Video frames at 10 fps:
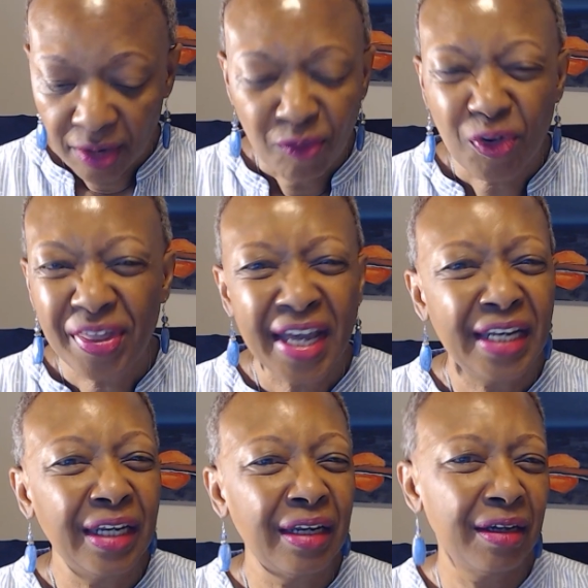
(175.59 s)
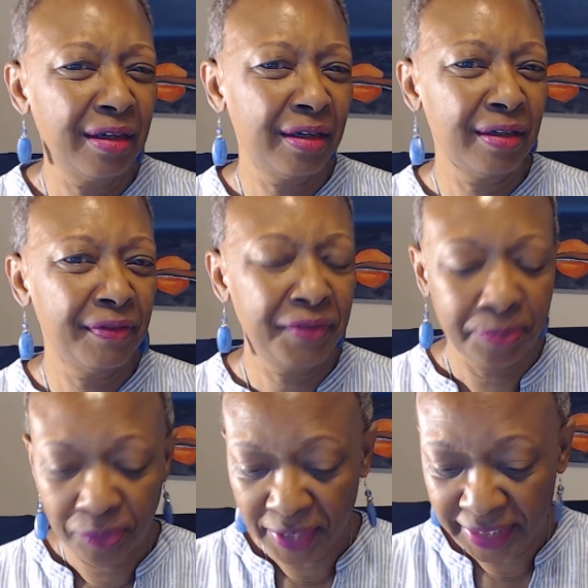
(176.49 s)
for they love to
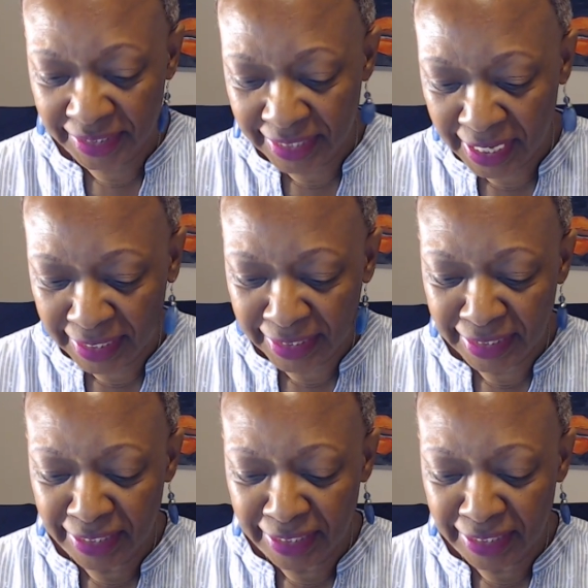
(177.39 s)
pray standing